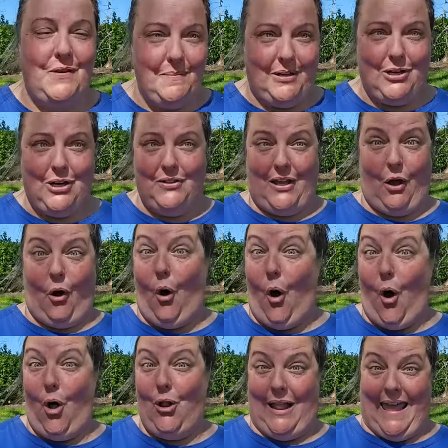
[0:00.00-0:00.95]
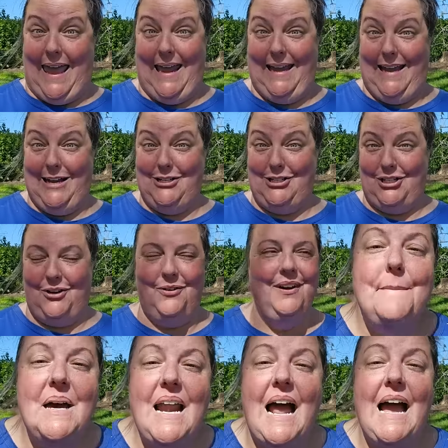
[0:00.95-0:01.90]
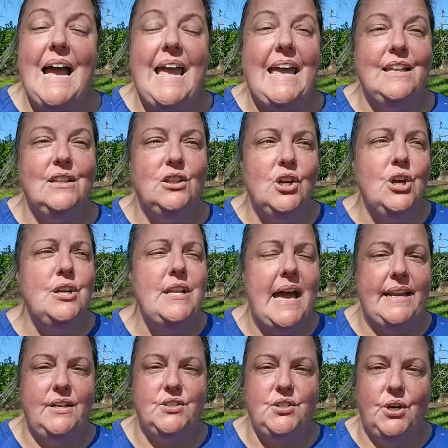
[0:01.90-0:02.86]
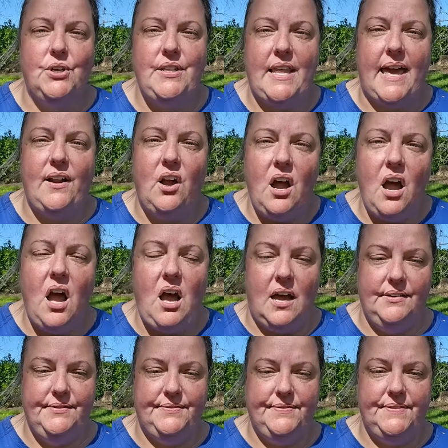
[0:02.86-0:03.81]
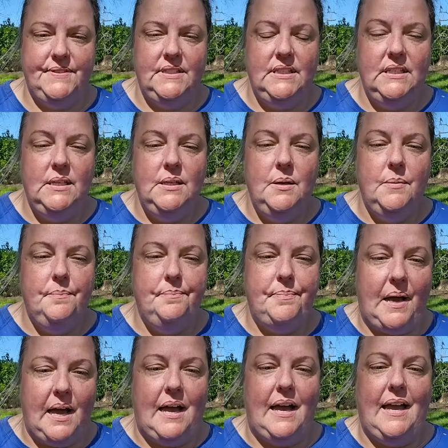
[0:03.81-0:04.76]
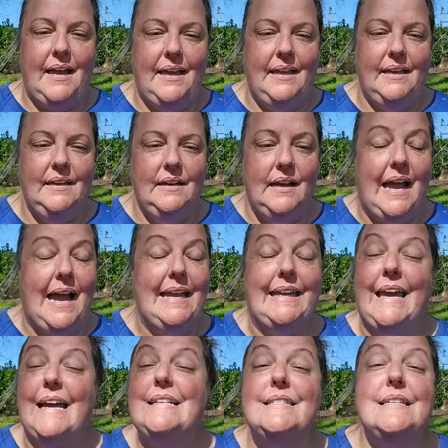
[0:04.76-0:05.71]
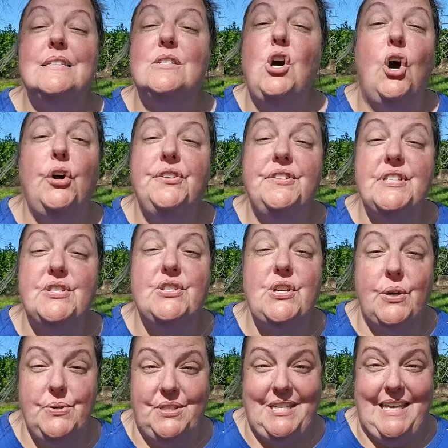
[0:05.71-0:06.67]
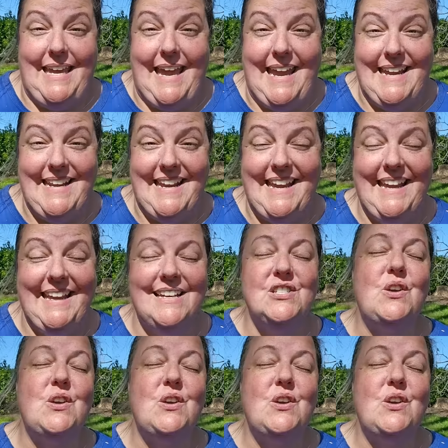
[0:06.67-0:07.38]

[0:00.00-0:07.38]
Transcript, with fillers: Oh my God, they all hated you. But I had learned how to turn that off by, I guess it's called dissociating.